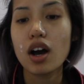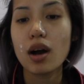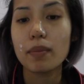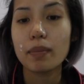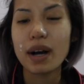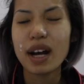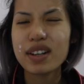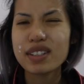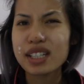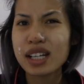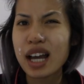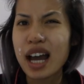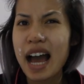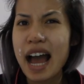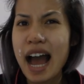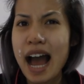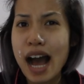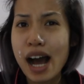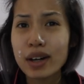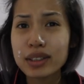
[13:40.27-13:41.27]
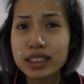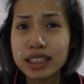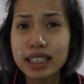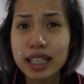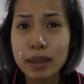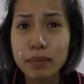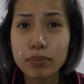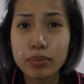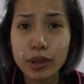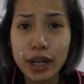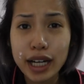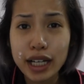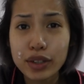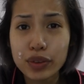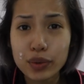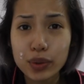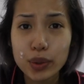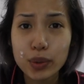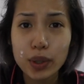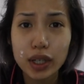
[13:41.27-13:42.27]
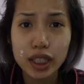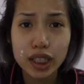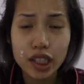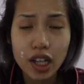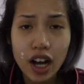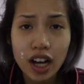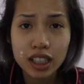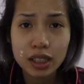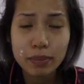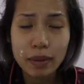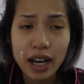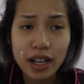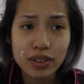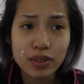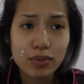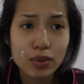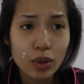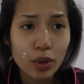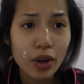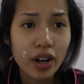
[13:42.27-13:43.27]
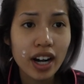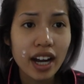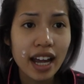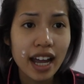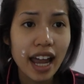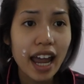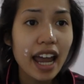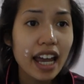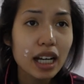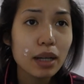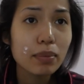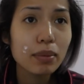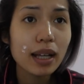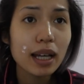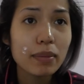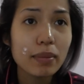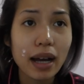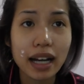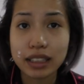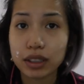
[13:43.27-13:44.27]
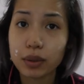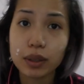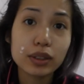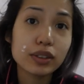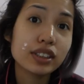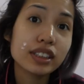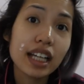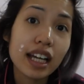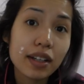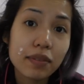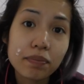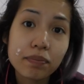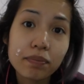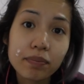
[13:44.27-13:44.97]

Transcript: But I was like, how did they break through a locked bathroom door and a play? I don't understand.